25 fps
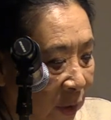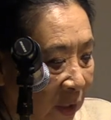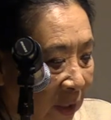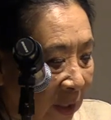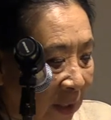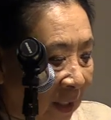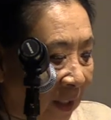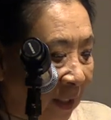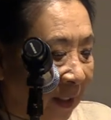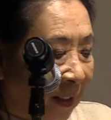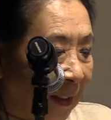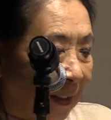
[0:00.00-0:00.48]

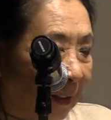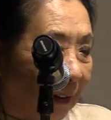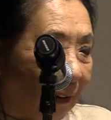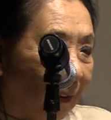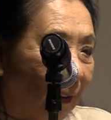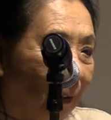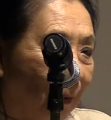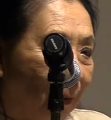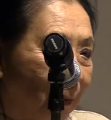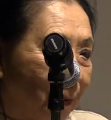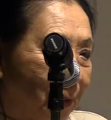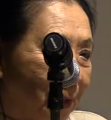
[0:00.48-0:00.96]
singing
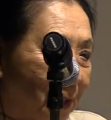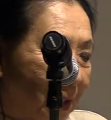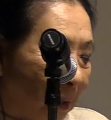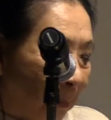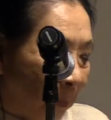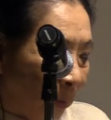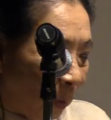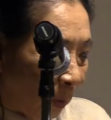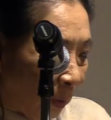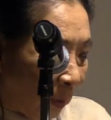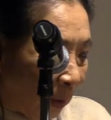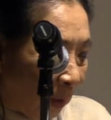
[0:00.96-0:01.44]
all
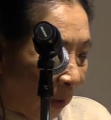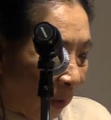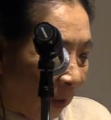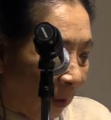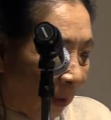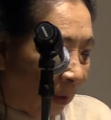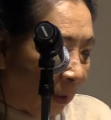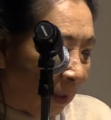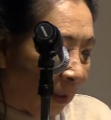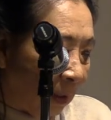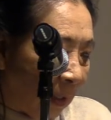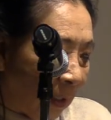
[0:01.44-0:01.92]
summer
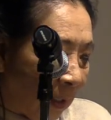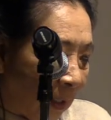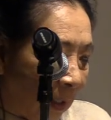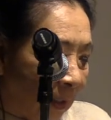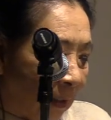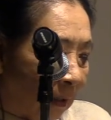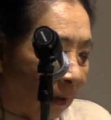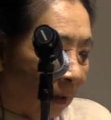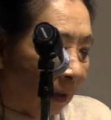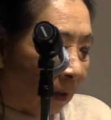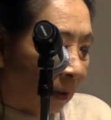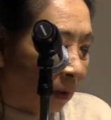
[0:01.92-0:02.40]
long
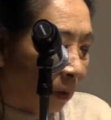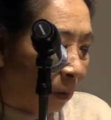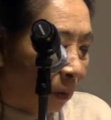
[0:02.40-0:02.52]
in our